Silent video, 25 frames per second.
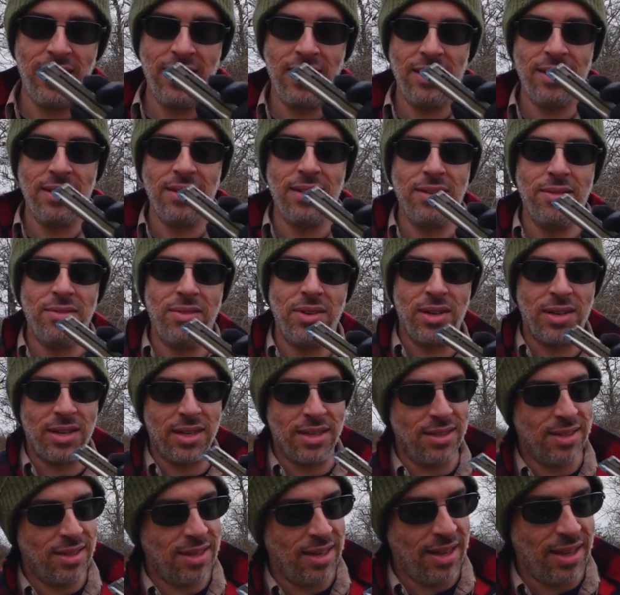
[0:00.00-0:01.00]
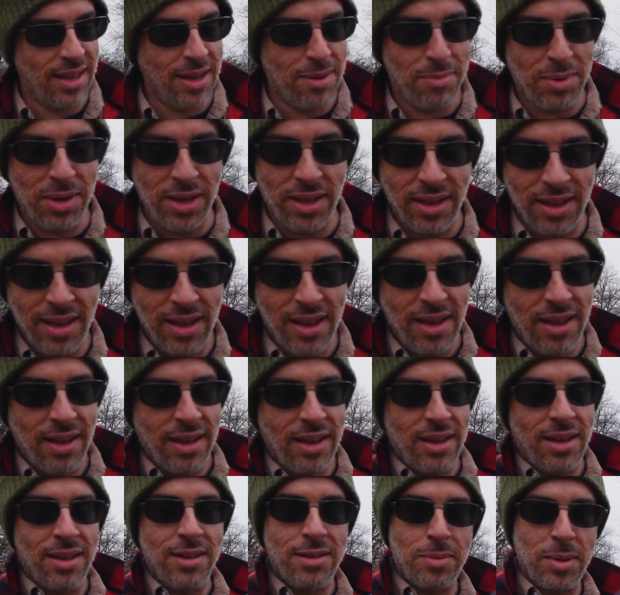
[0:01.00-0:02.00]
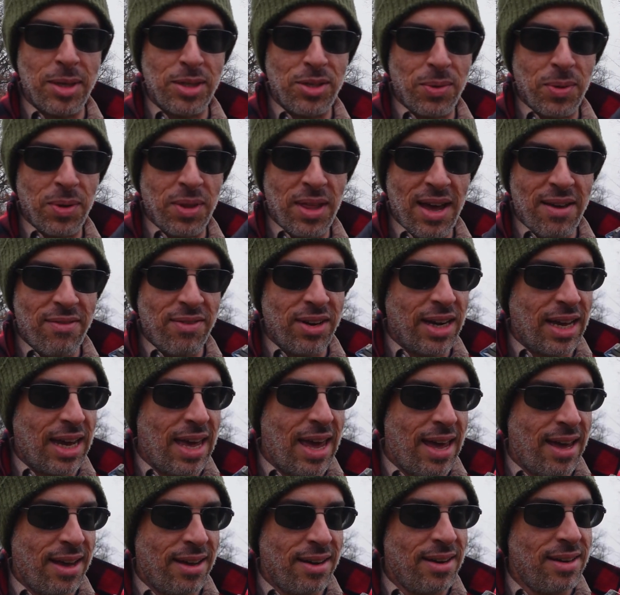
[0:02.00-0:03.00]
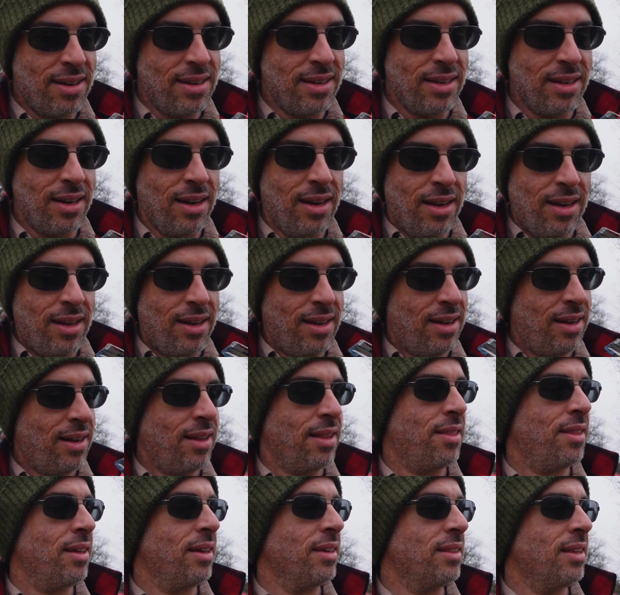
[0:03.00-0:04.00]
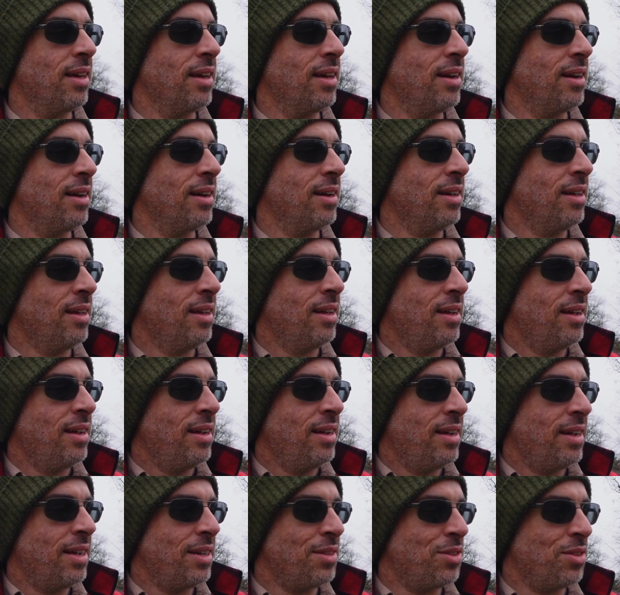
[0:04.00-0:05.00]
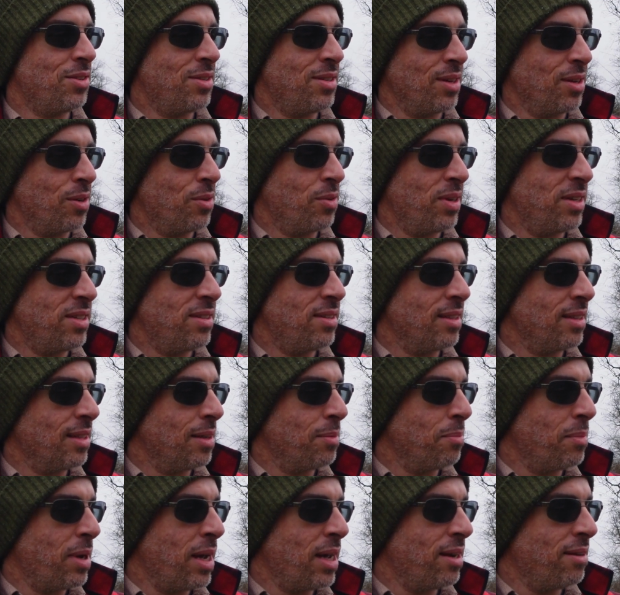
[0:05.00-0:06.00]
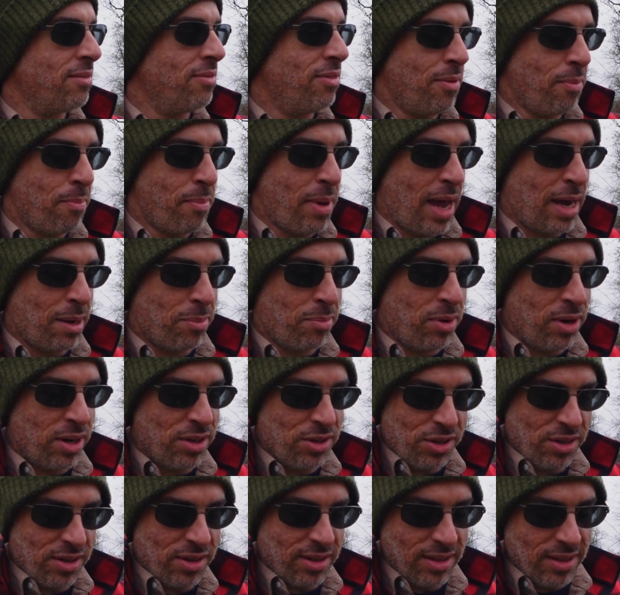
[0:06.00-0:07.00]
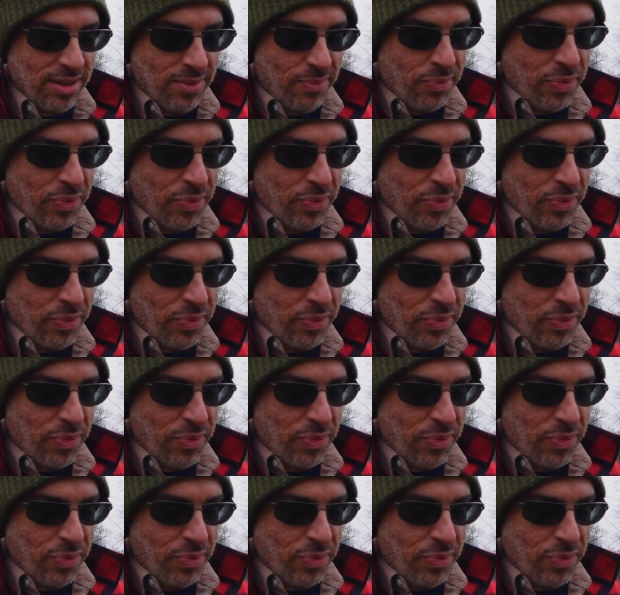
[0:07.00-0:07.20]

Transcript: I don't know if y'all can see that, but especially with having a can on, I think that it's just increasing the amount of back pressure and